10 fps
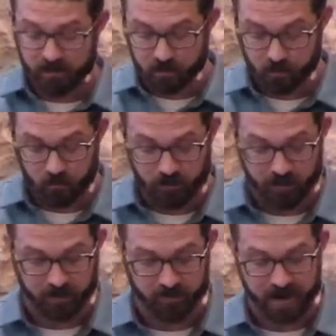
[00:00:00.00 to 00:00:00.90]
the truth in
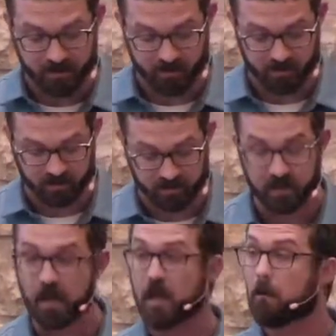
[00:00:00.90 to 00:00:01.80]
unrighteousness,
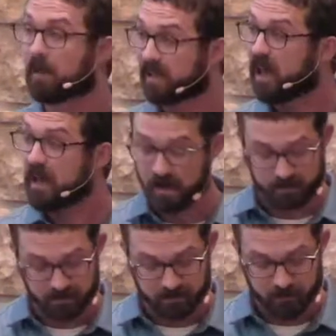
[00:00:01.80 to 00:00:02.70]
because